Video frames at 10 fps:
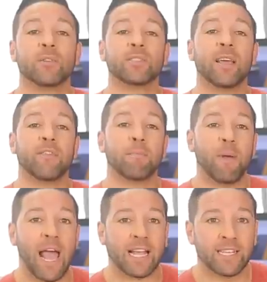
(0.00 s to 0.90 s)
oh seven
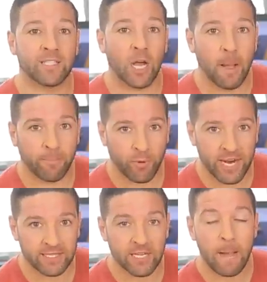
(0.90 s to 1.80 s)
package
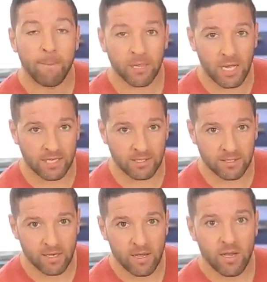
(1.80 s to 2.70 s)
upgrades,
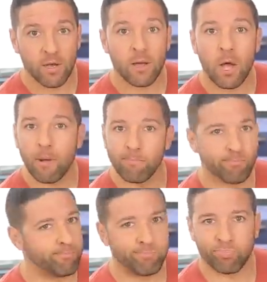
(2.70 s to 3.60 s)
plus
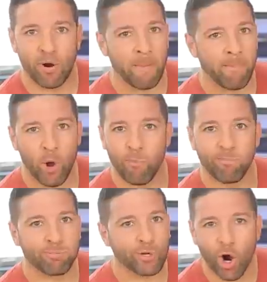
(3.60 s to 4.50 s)

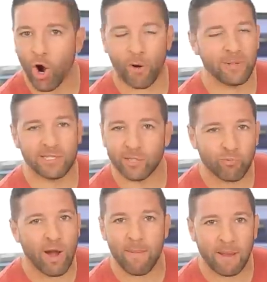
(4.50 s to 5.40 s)
Brembo carbon
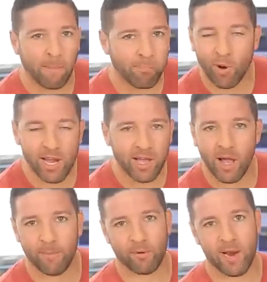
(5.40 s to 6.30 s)
ceramic brake
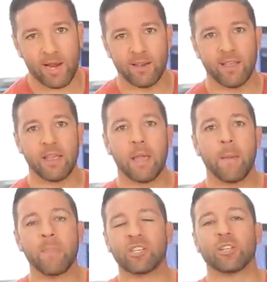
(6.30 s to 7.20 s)
upgrade,
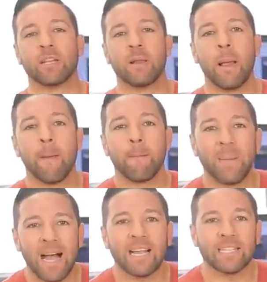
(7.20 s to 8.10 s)
Michelin
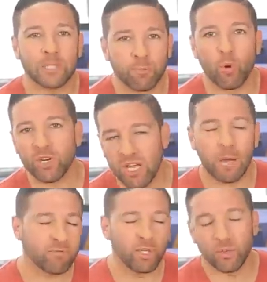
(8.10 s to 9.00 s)
Pilot Sport
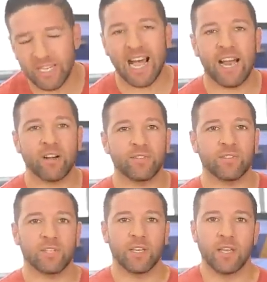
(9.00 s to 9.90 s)
Cup two
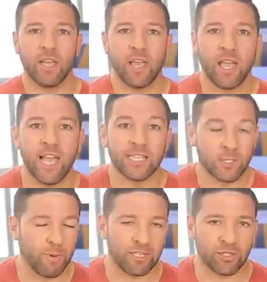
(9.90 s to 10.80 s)
tires,
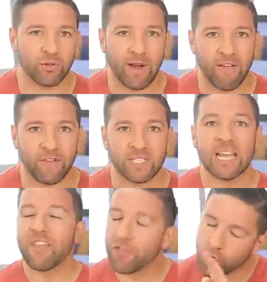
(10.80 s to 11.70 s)
and special graphics.
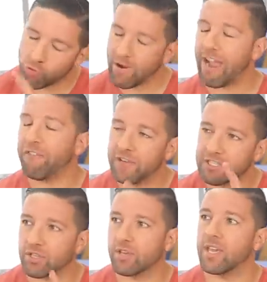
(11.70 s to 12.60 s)
The
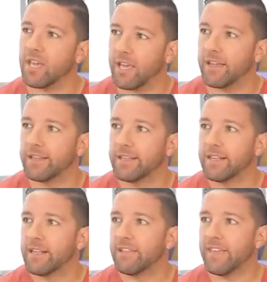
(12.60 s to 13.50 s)
graphics are key.
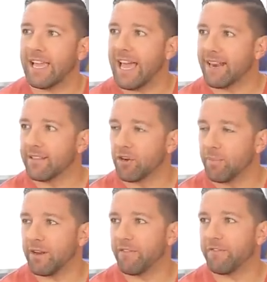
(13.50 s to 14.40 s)
Yeah. They add a
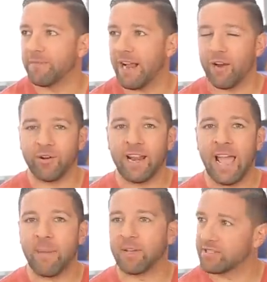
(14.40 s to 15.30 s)
little bit of
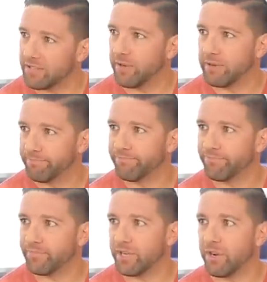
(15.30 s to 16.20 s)
aerodynamics to it.
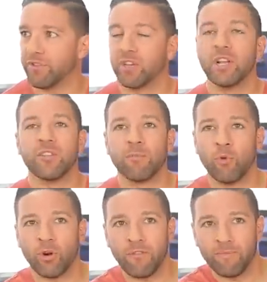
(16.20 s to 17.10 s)
Okay. You know, the, the
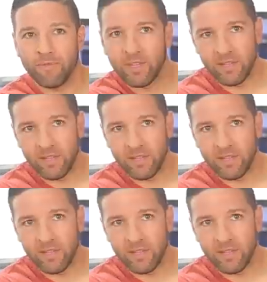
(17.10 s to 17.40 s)
more